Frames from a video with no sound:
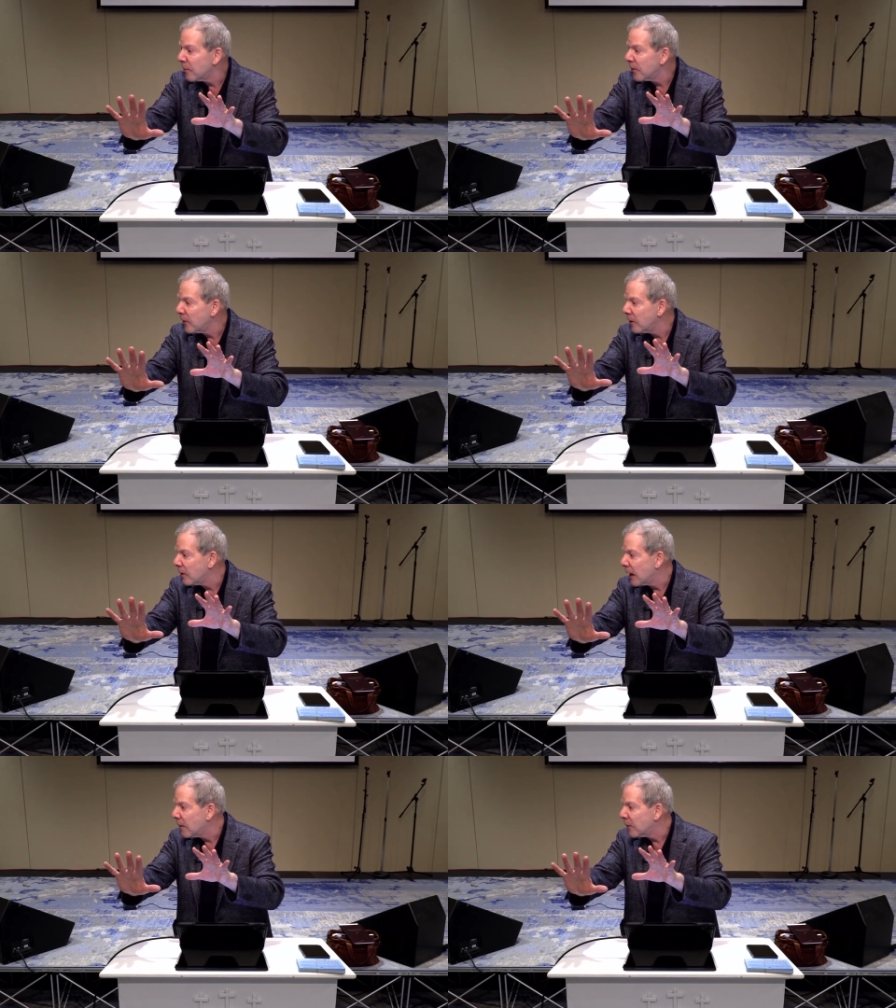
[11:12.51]
this
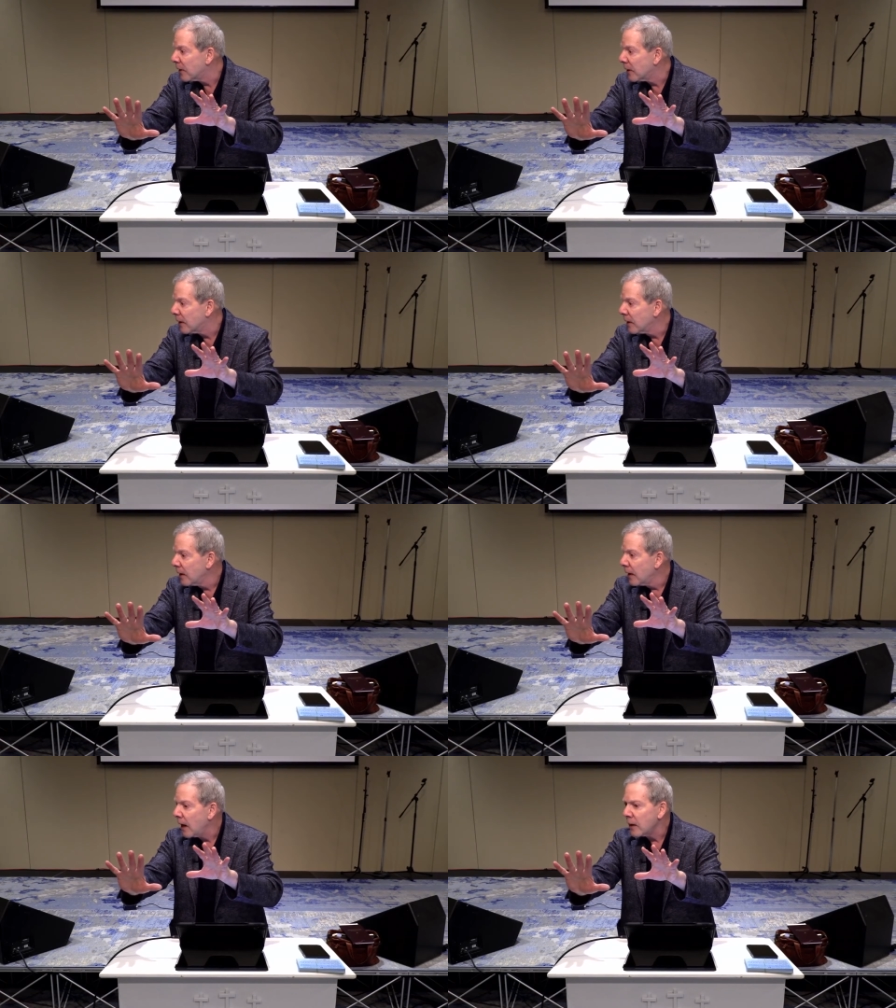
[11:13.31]
is happening.
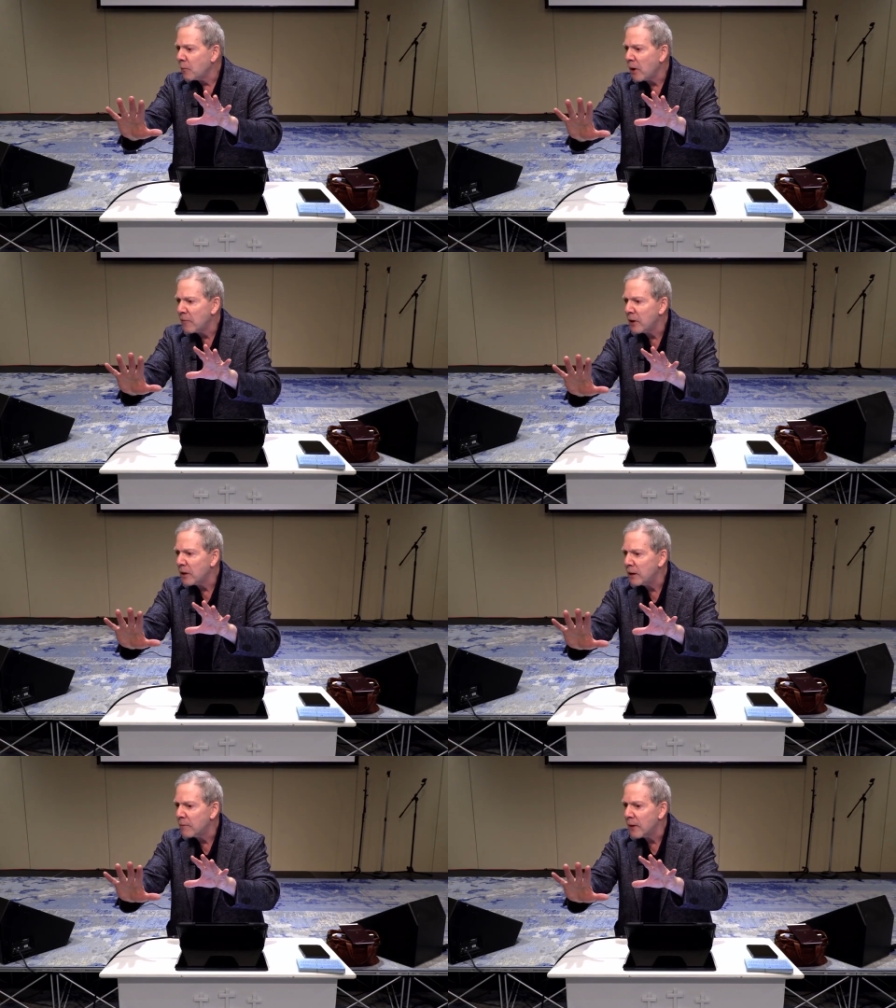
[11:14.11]
How do I
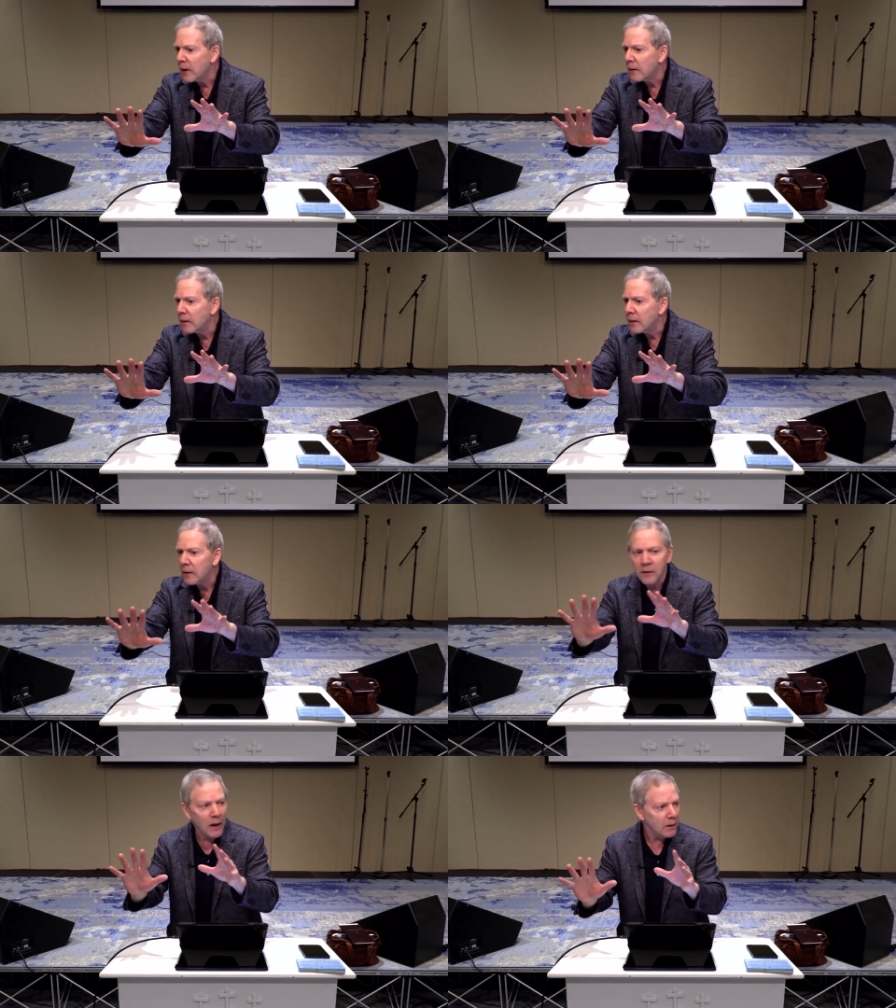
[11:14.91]
receive that?
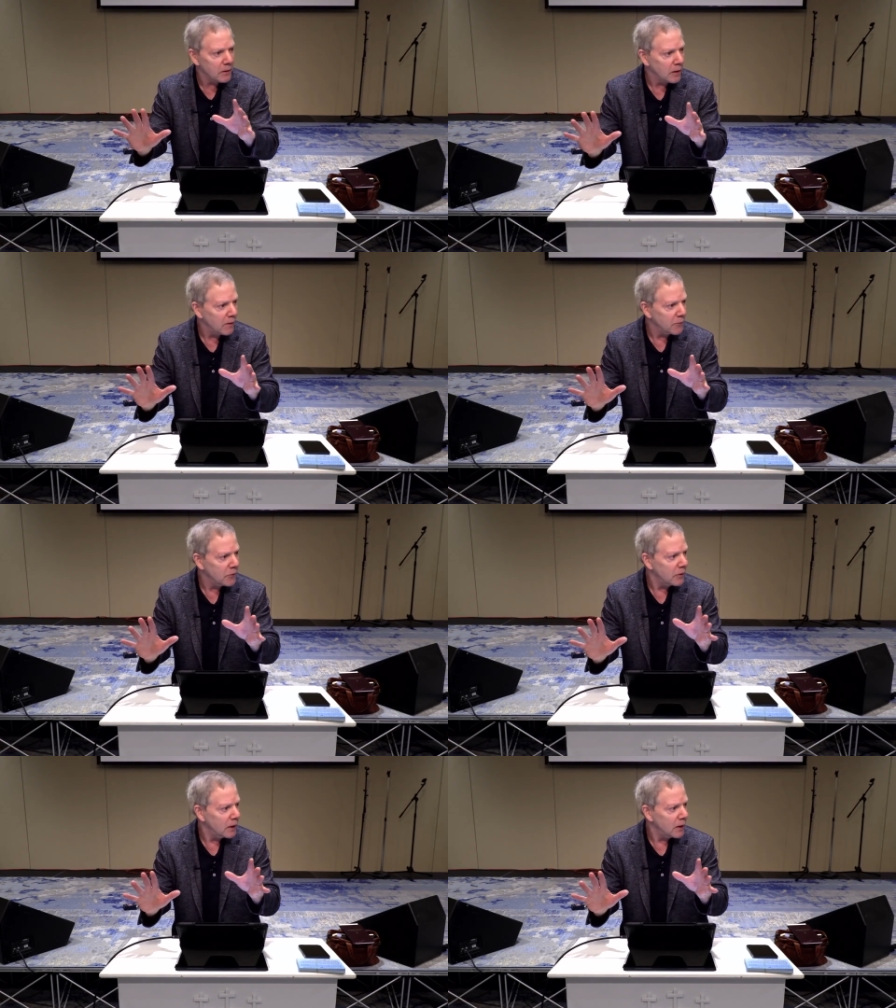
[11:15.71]
Is God sovereign
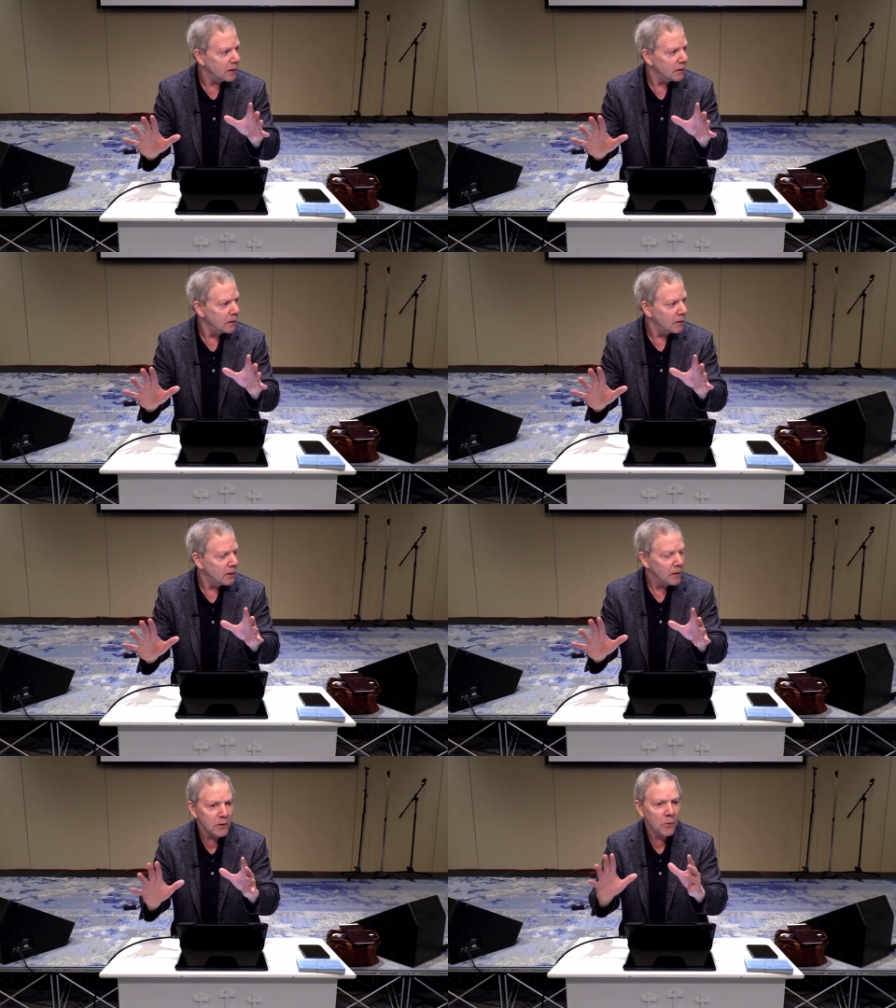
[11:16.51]
or not?
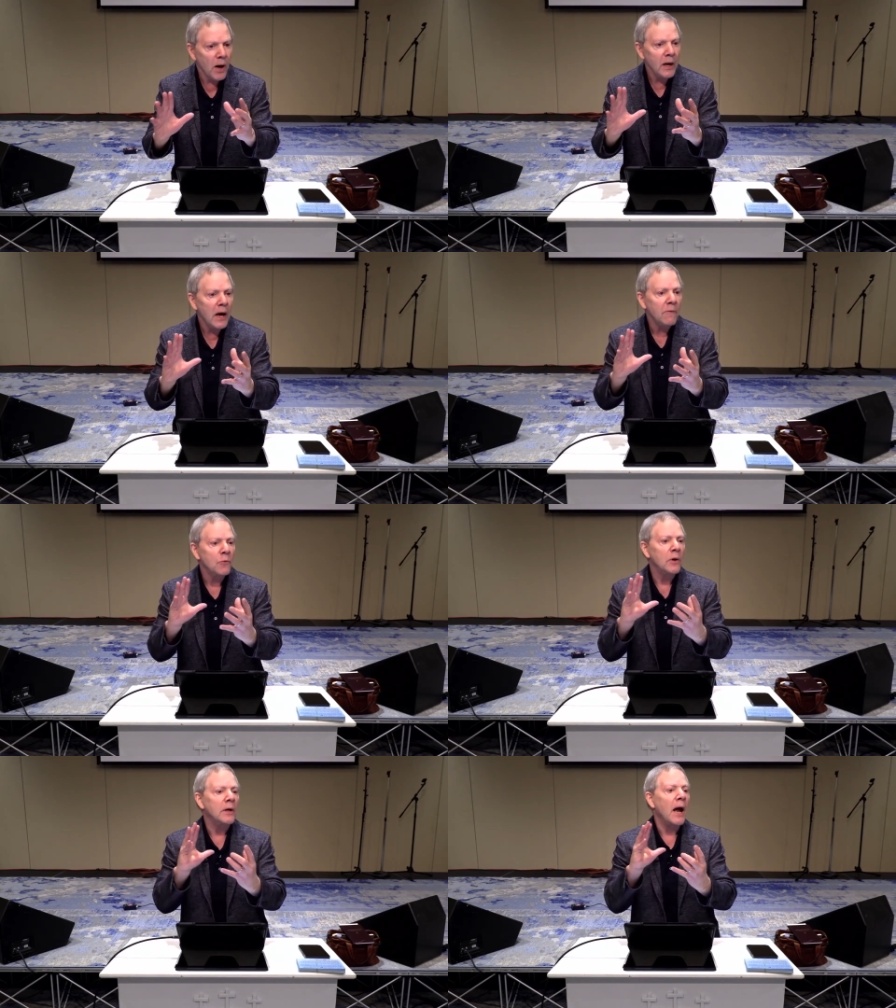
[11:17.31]
So I have
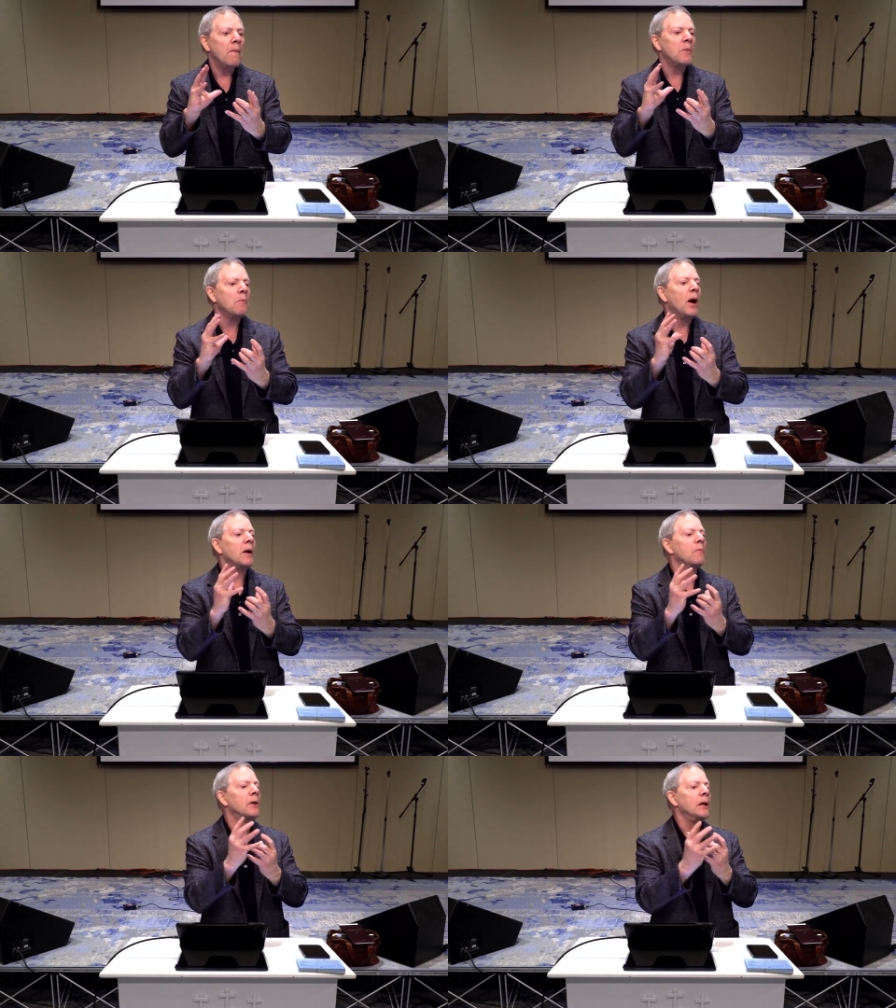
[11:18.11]
to adapt my
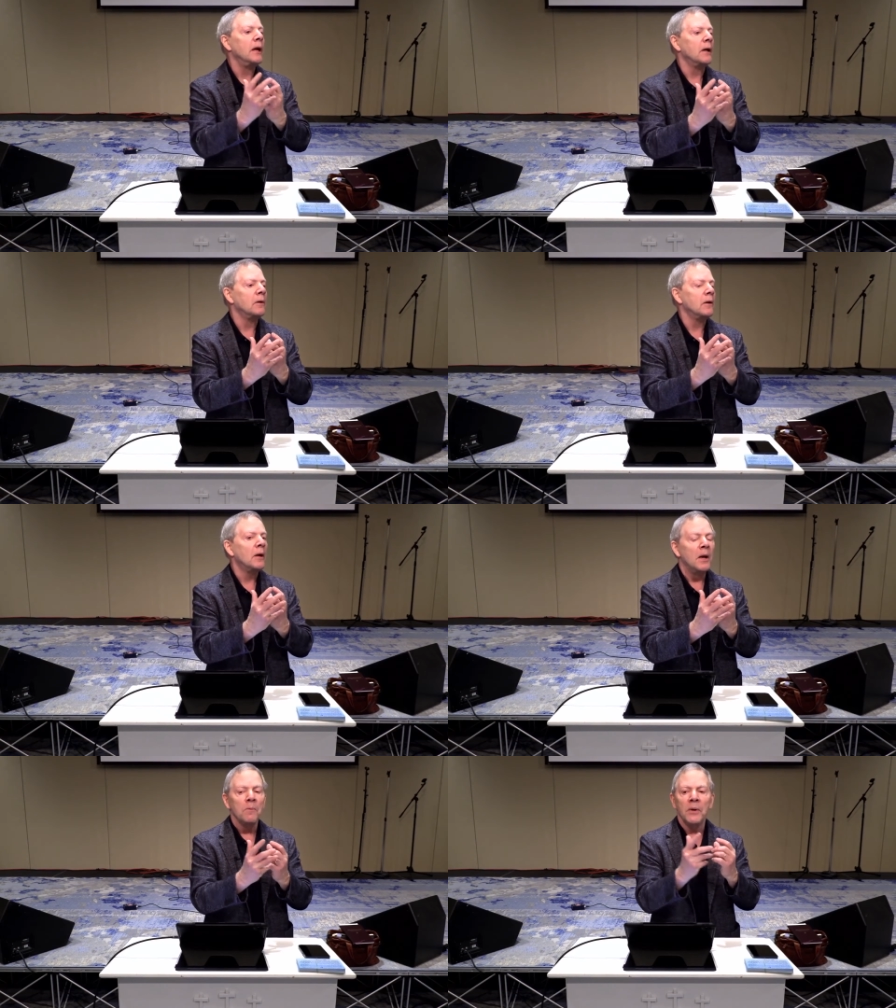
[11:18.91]
plans,
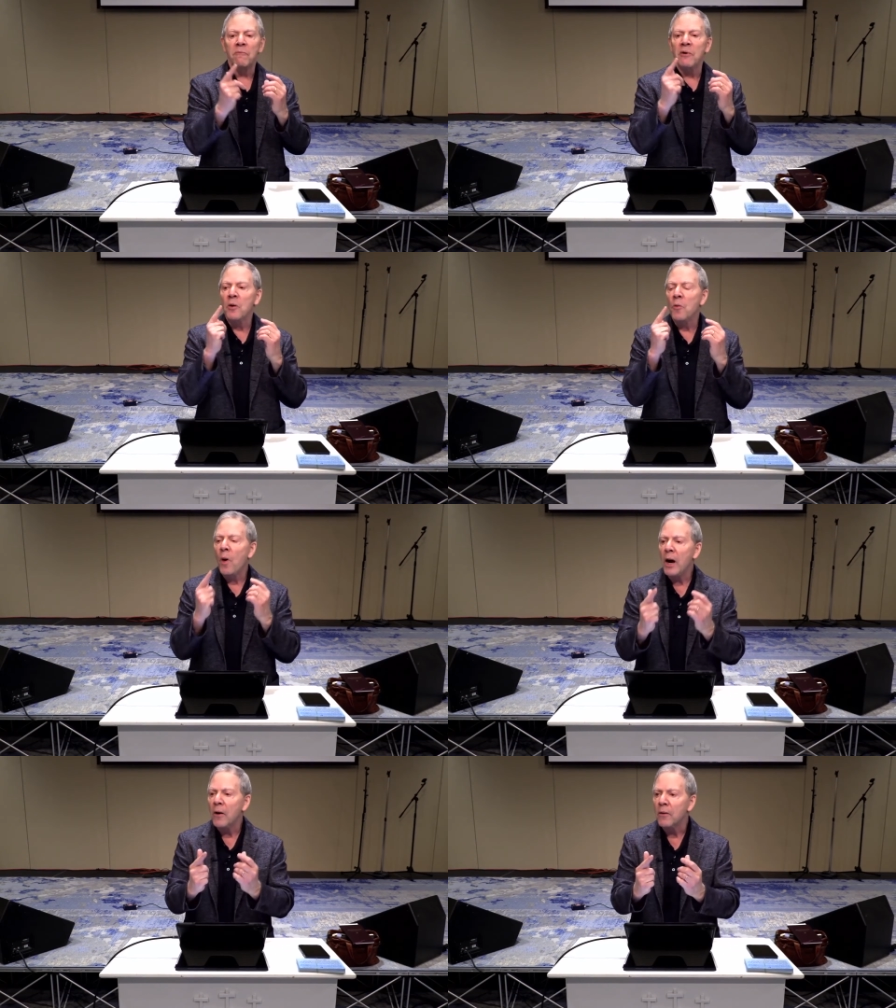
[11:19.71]
but it
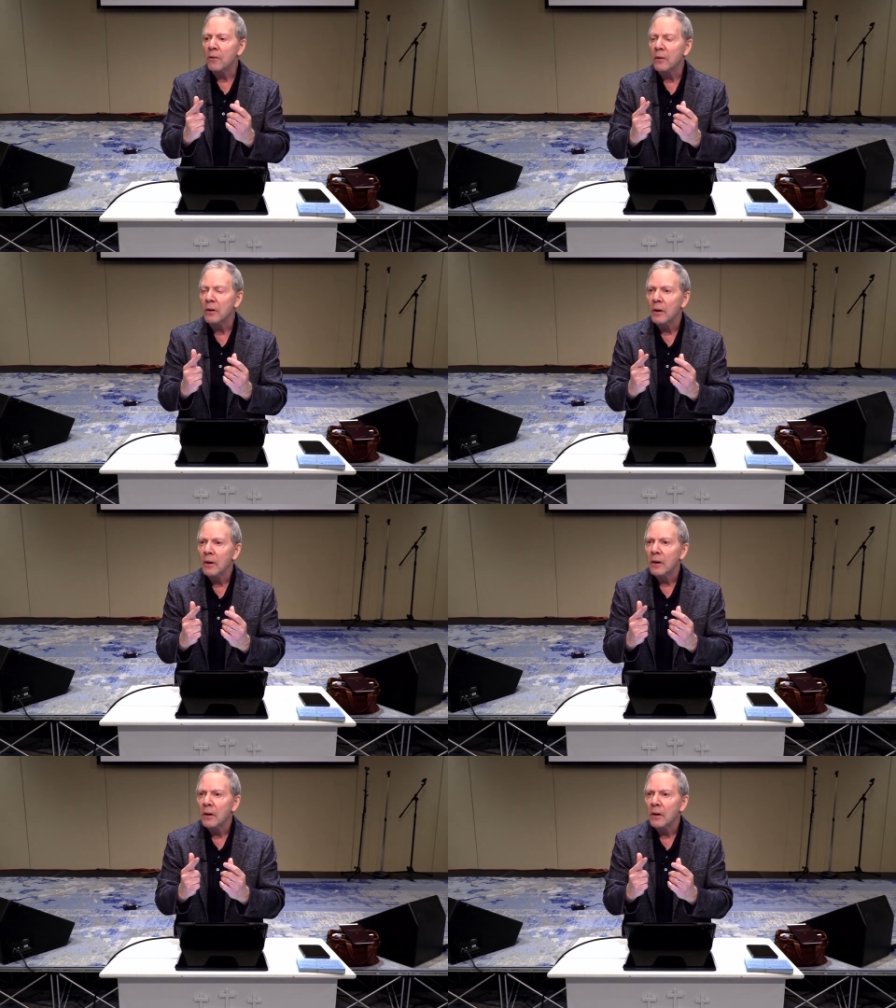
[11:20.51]
requires